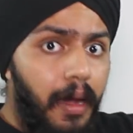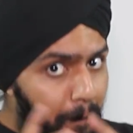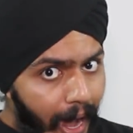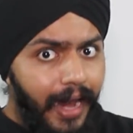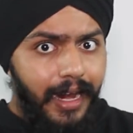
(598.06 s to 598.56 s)
year.
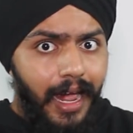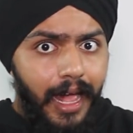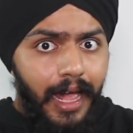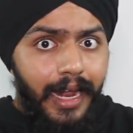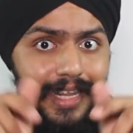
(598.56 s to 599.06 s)
But
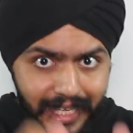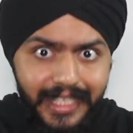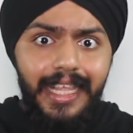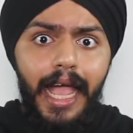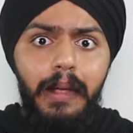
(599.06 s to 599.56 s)

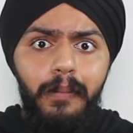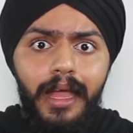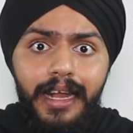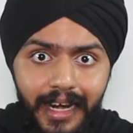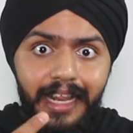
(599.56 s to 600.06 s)
this time,
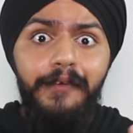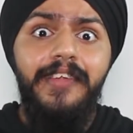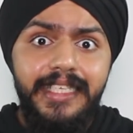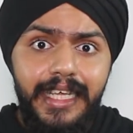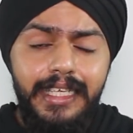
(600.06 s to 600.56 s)
the
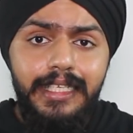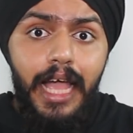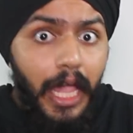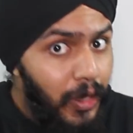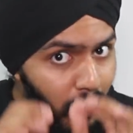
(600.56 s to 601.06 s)
difference is
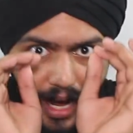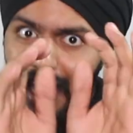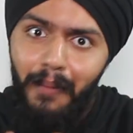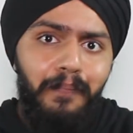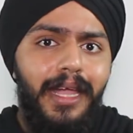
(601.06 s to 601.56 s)
you
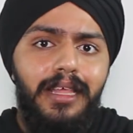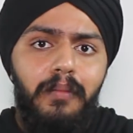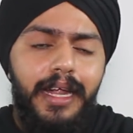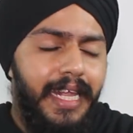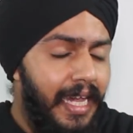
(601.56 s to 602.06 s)
gotta pay the
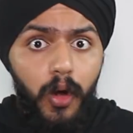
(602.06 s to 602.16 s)
money.